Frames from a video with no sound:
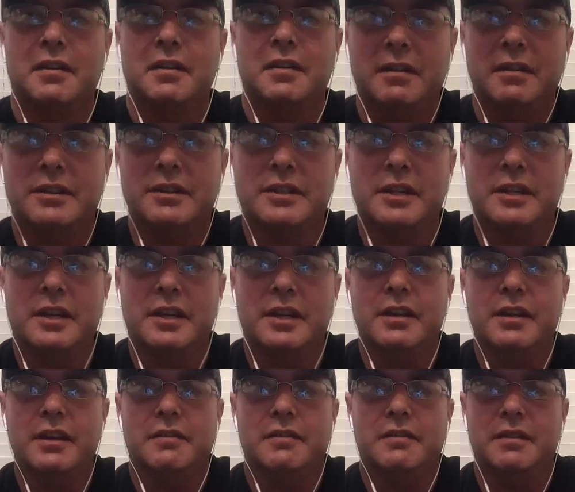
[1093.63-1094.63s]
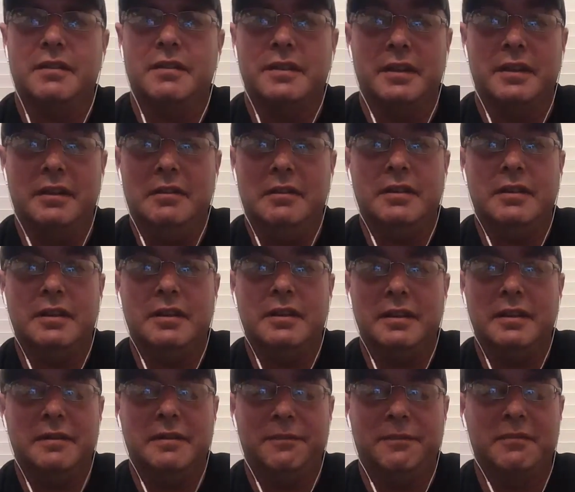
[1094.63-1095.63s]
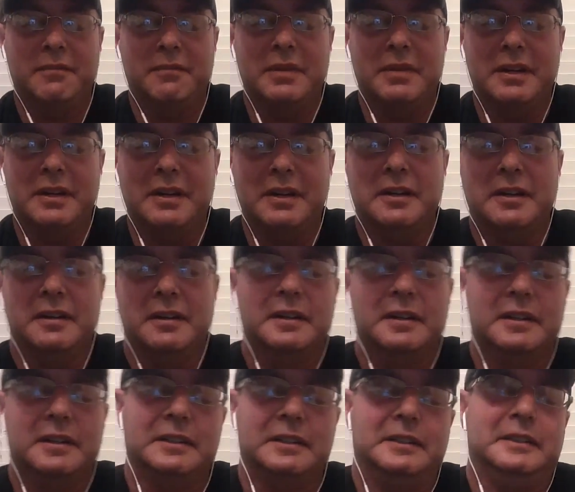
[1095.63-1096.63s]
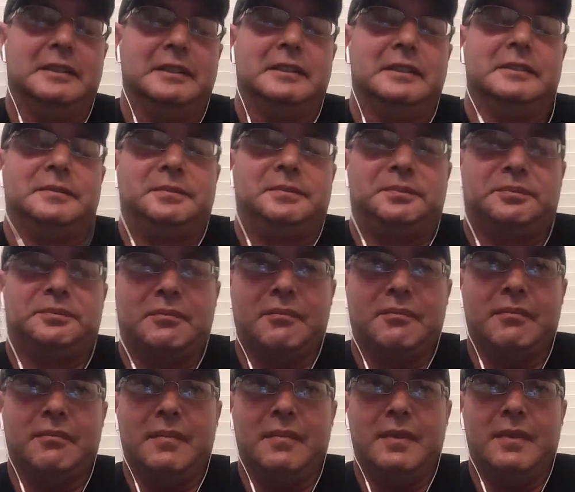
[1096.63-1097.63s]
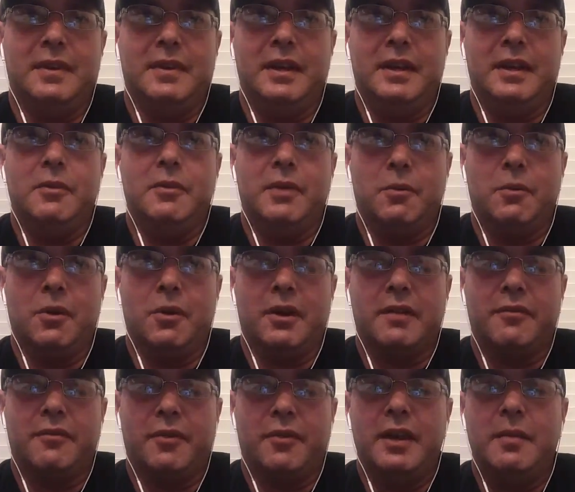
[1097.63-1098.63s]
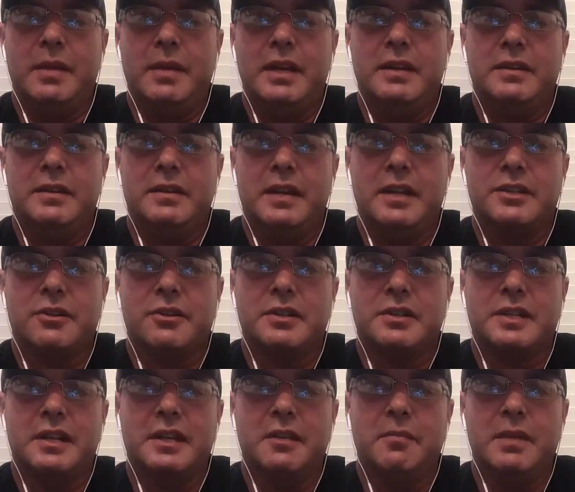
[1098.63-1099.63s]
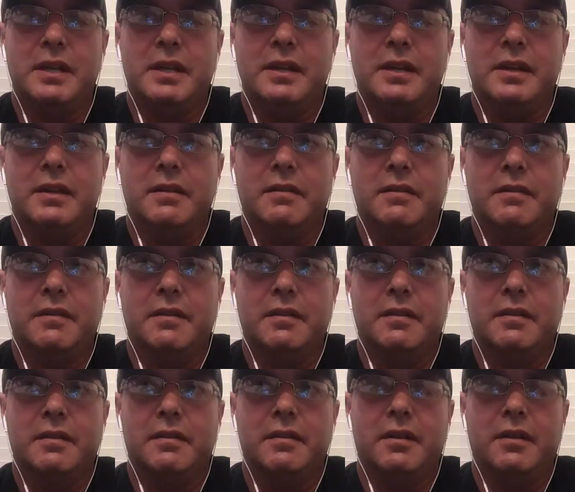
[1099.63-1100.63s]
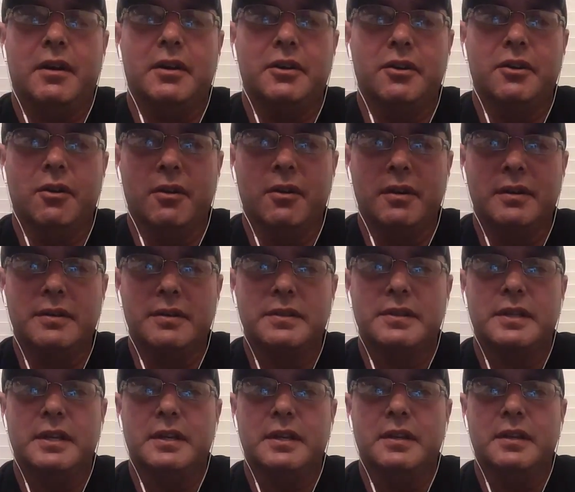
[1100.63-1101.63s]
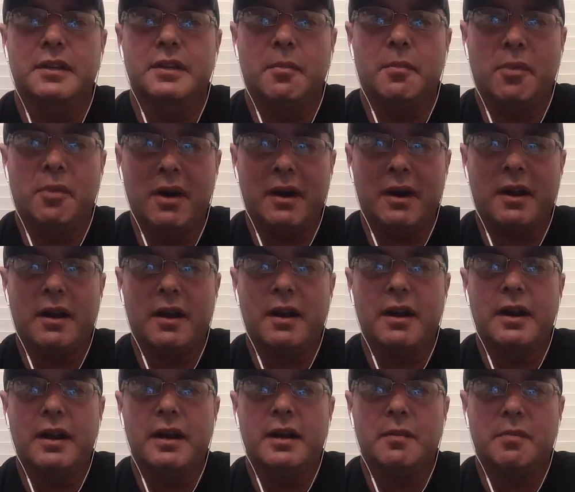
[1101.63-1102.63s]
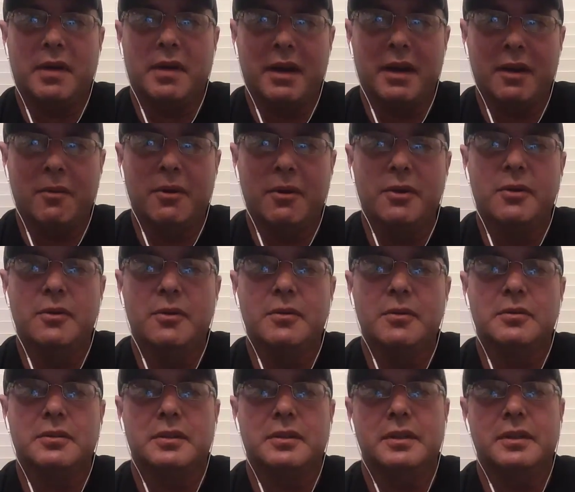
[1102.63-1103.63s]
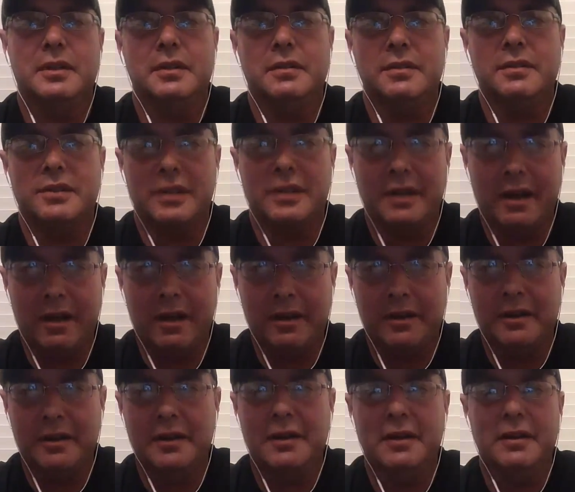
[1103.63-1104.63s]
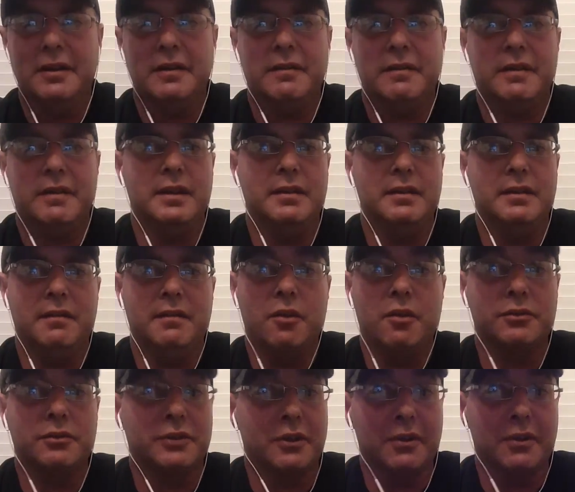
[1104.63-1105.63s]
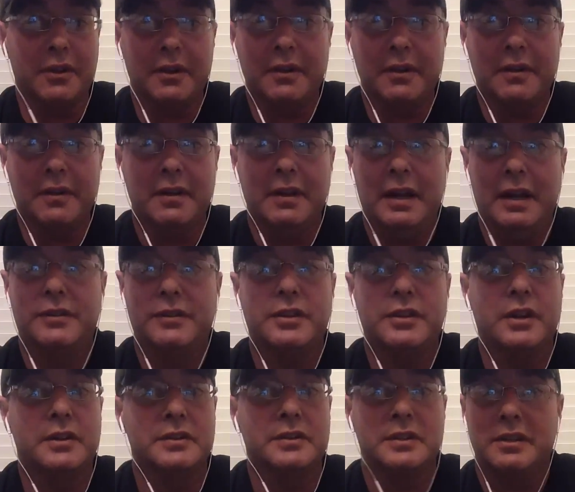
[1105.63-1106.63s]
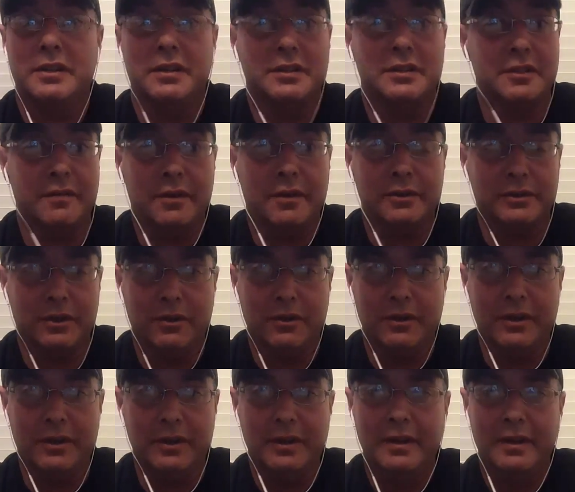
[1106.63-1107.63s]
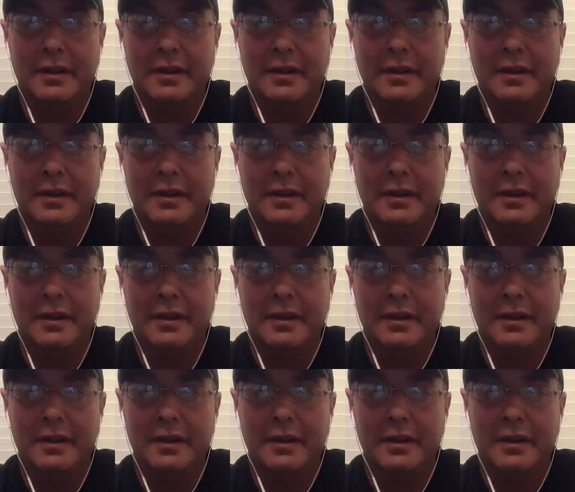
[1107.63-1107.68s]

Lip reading: And she's like, yeah. I was like, okay. But anyway, working for him, he started sending me Hondurans and a Black Eye and Pyros and Zanata and Alterna. Had tons and tons of Alterna.